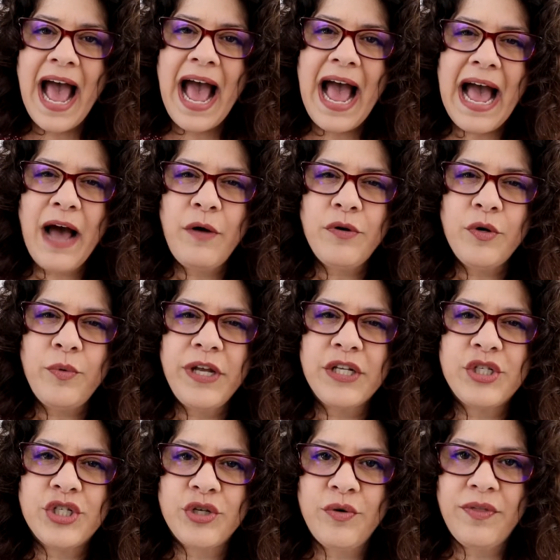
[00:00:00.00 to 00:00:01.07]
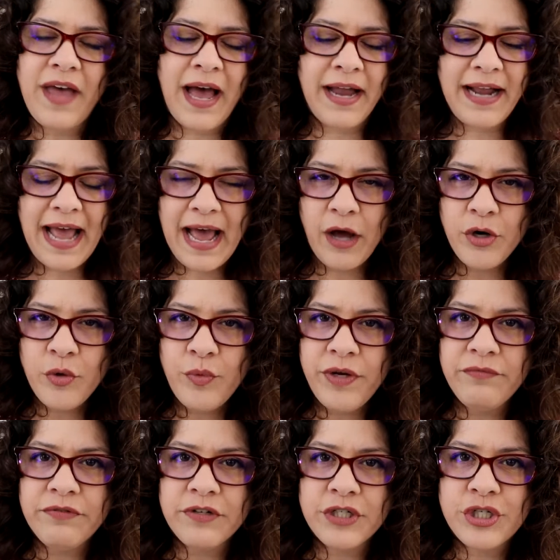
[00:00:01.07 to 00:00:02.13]
How do we do that? How do
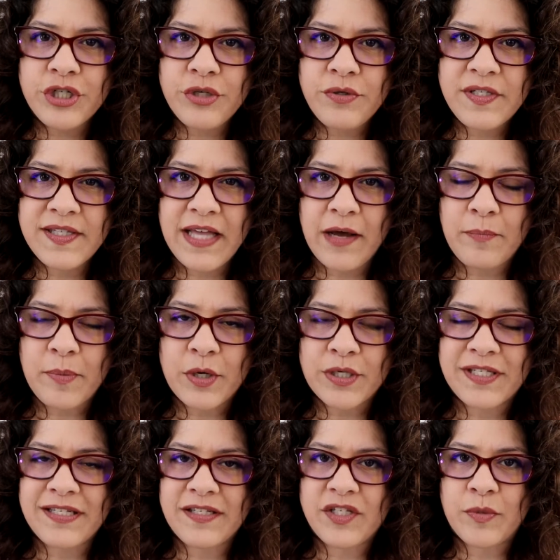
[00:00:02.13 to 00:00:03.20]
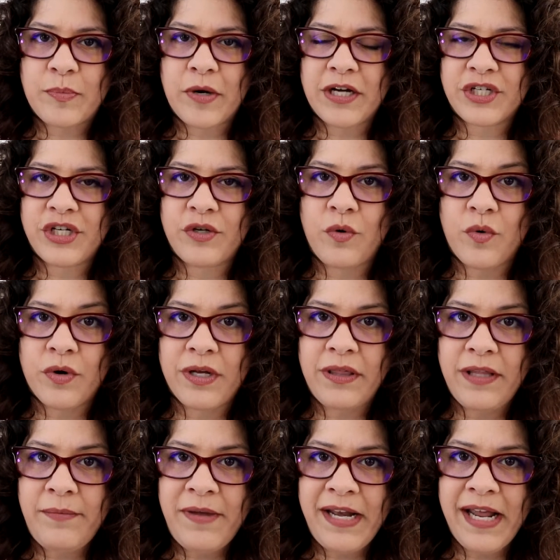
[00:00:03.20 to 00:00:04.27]
we reduce that person's depression or
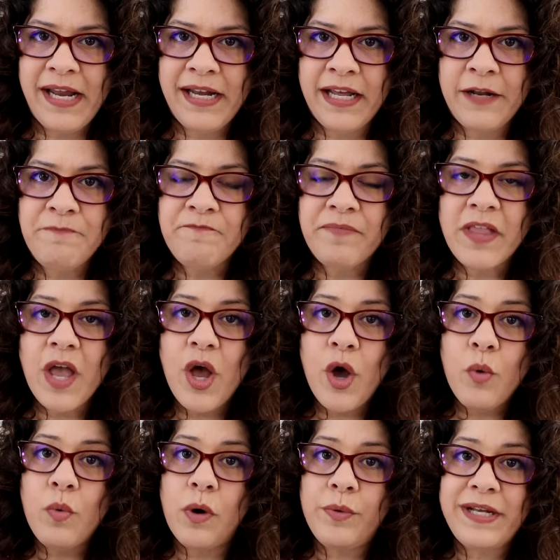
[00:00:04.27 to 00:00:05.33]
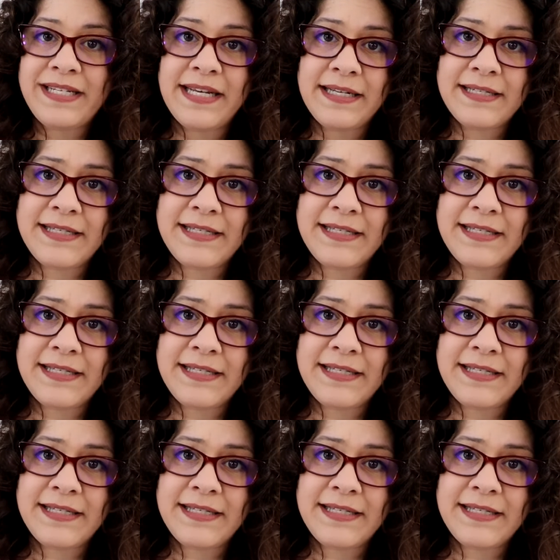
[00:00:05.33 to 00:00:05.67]
eliminate it? Well, we take